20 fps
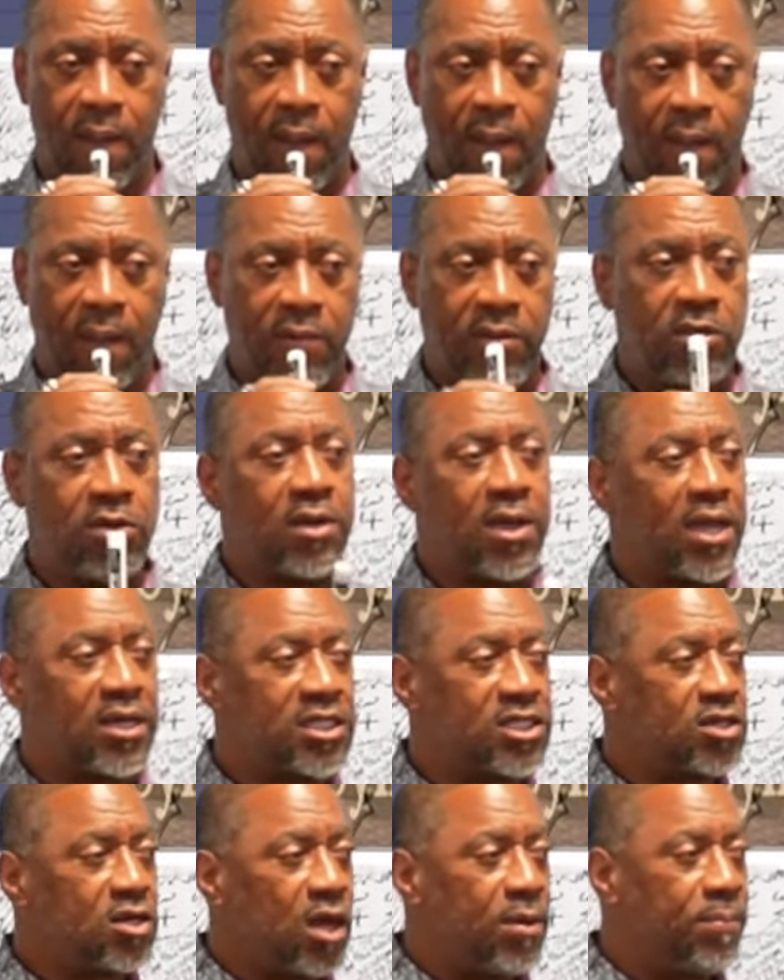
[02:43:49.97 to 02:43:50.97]
You got to
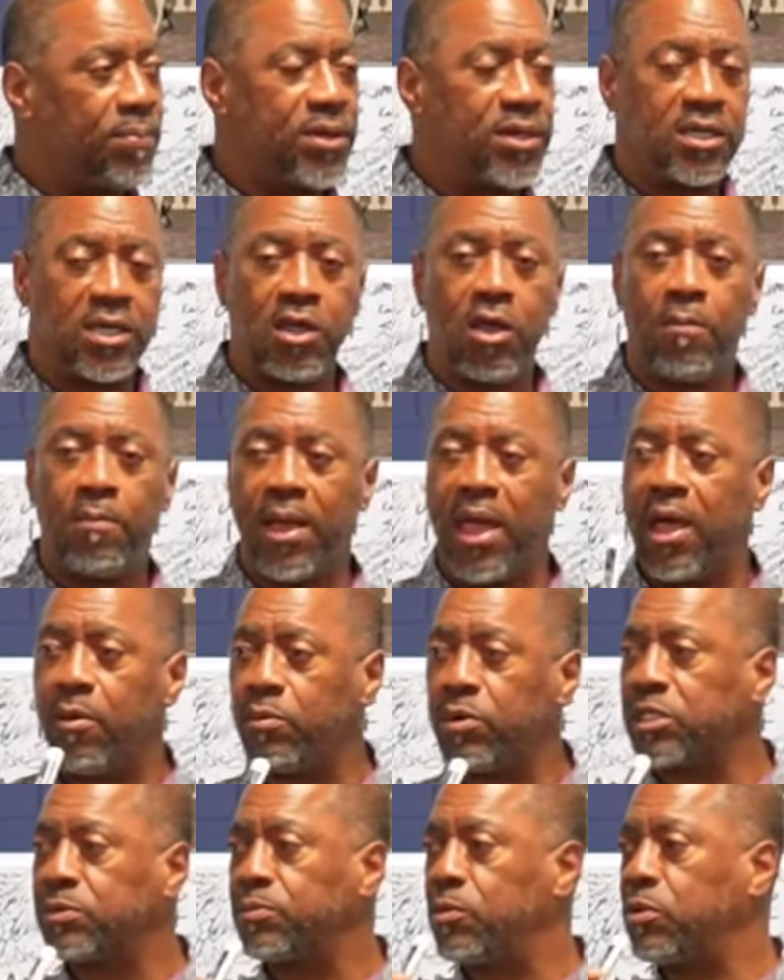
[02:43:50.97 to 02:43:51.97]
start putting in your mind
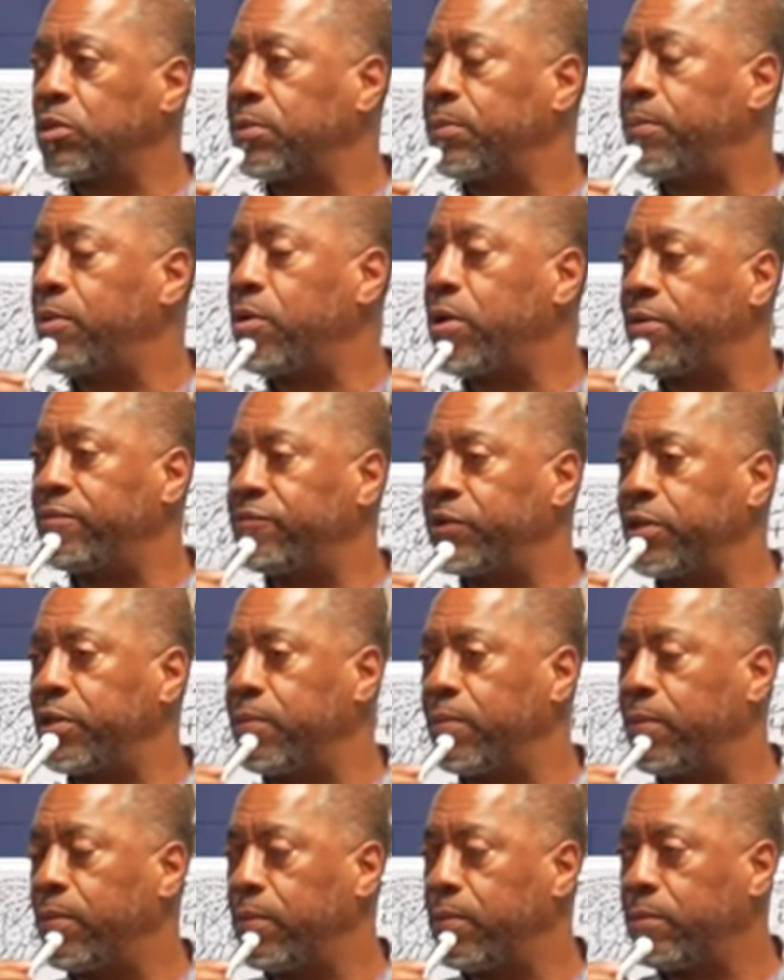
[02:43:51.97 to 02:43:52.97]
what's more important for you.
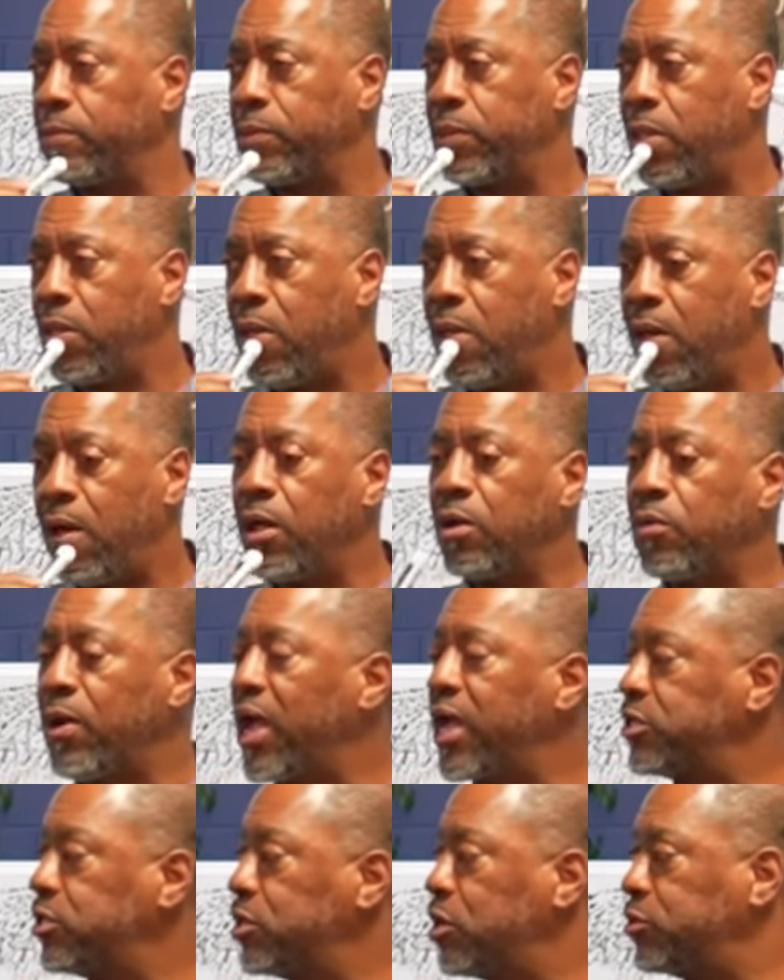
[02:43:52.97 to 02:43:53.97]
Otherwise,
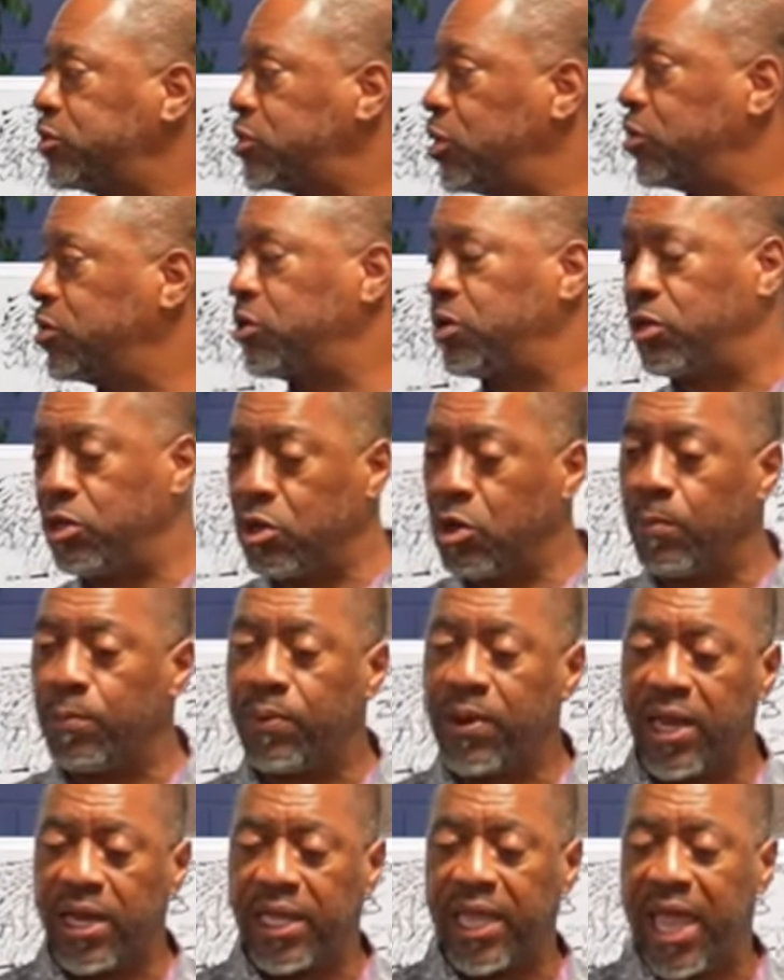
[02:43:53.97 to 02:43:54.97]
you know what you're going to do? You're going to play
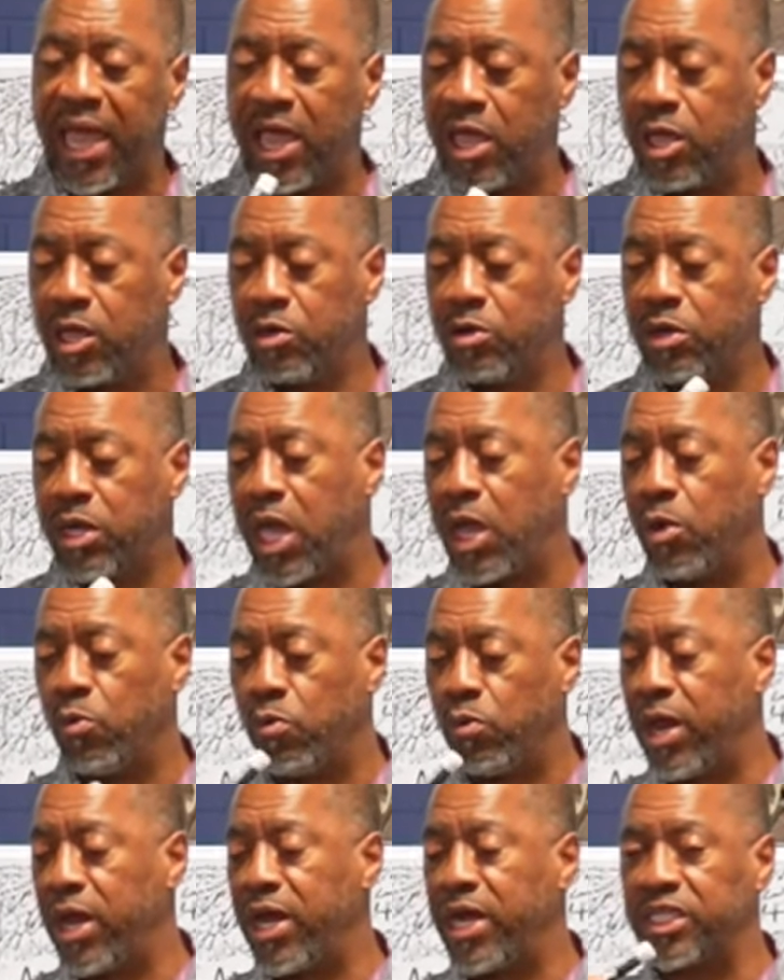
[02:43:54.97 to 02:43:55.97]
the game. You keep
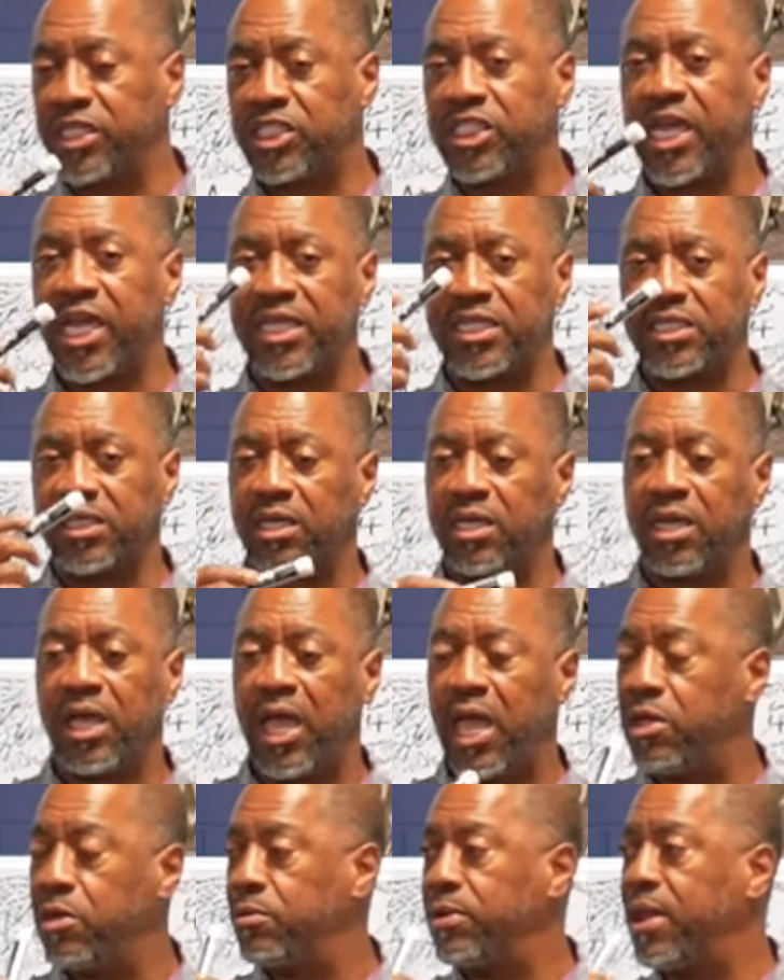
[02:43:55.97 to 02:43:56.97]
running and chasing, and
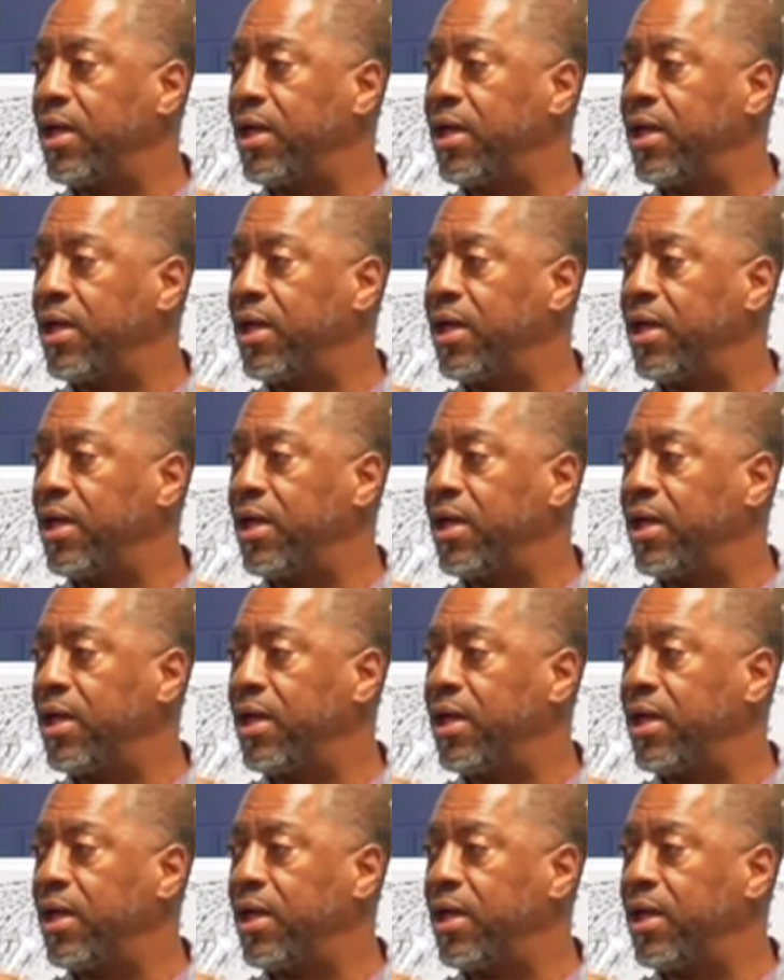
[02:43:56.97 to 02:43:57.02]
you never